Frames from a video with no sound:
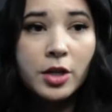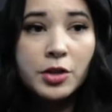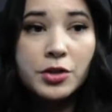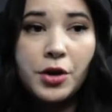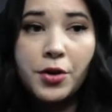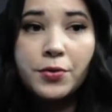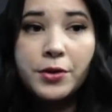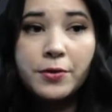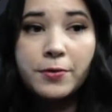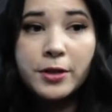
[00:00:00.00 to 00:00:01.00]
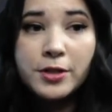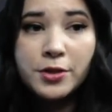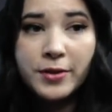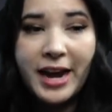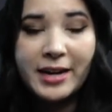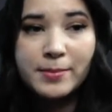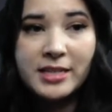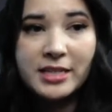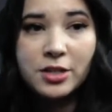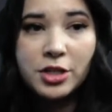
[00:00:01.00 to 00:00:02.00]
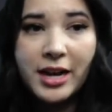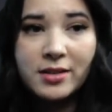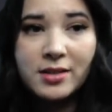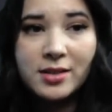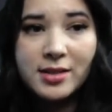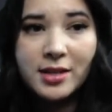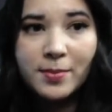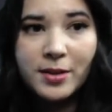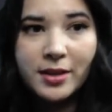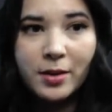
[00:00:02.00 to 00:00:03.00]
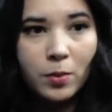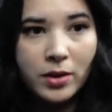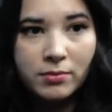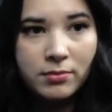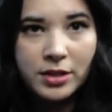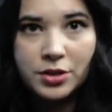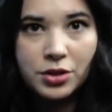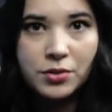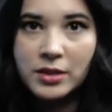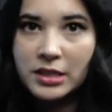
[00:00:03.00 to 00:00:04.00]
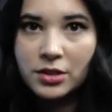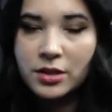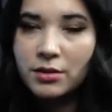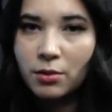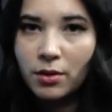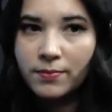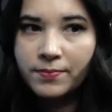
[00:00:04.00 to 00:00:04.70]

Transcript: So for the first 3 items that it checks, it's going to be like, well, these 2 things are equal.